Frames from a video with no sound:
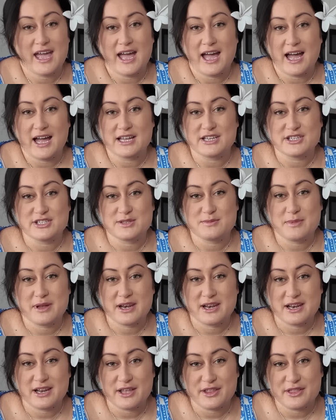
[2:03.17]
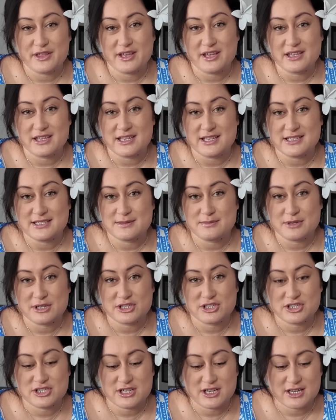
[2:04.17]
I just made another yeast
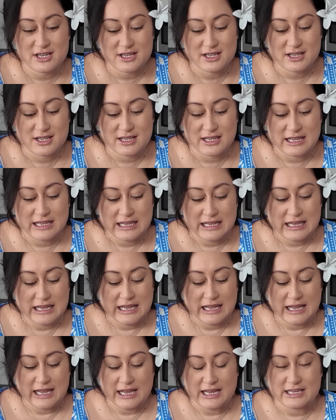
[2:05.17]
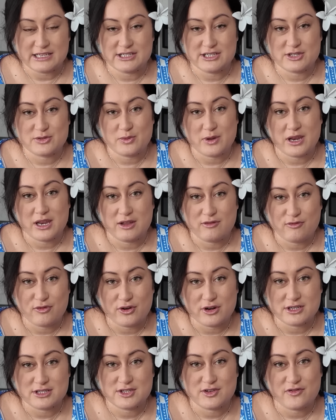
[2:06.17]
mixture and just waiting for
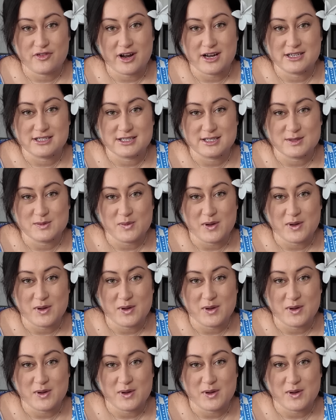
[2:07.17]
it to rise as